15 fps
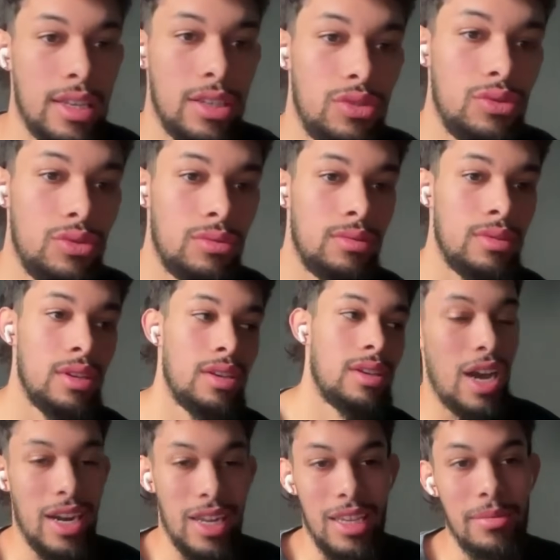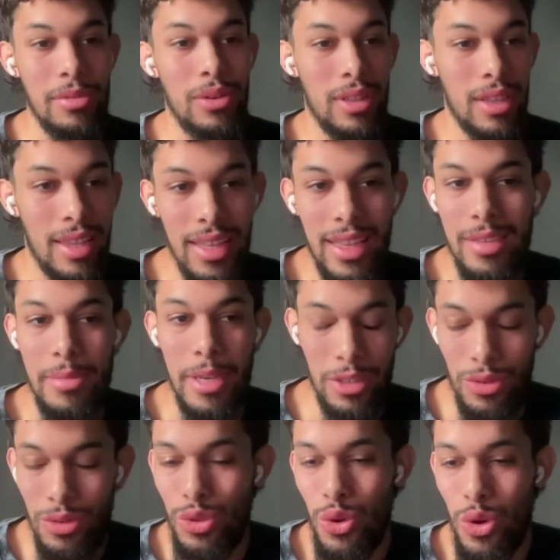And you got to keep doing the thing that's
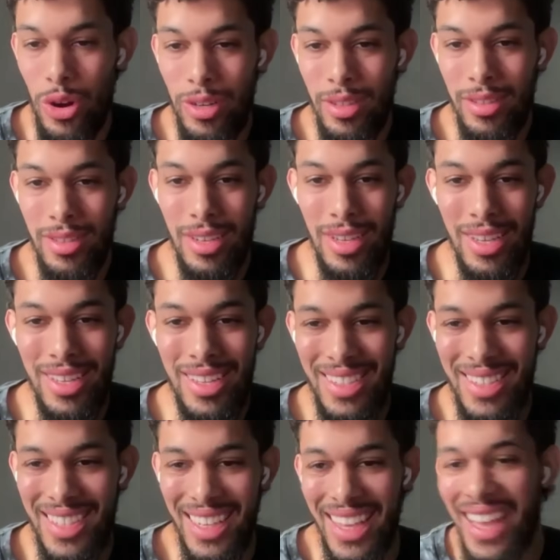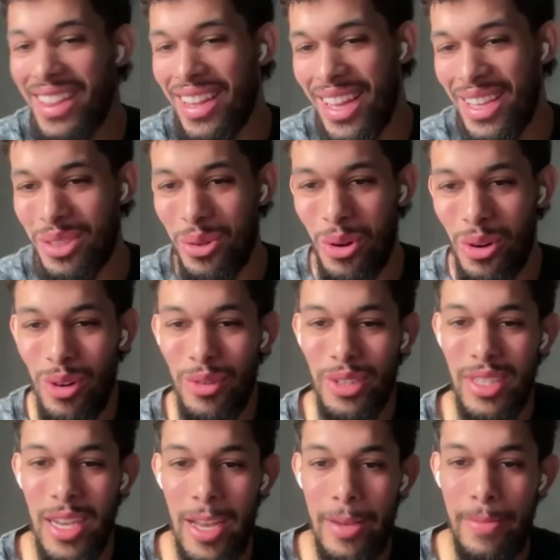making you sore to get less sore
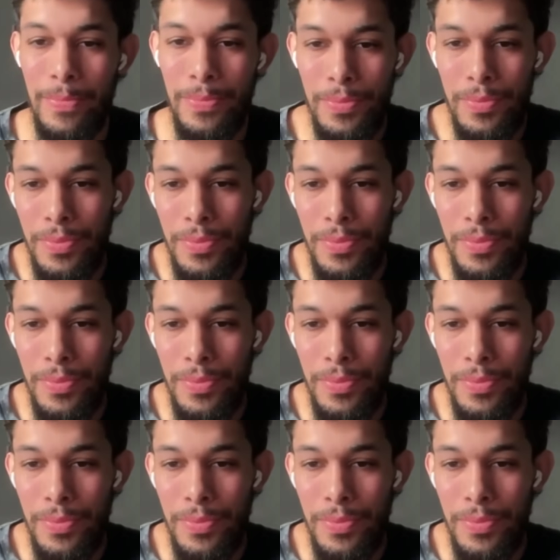over time.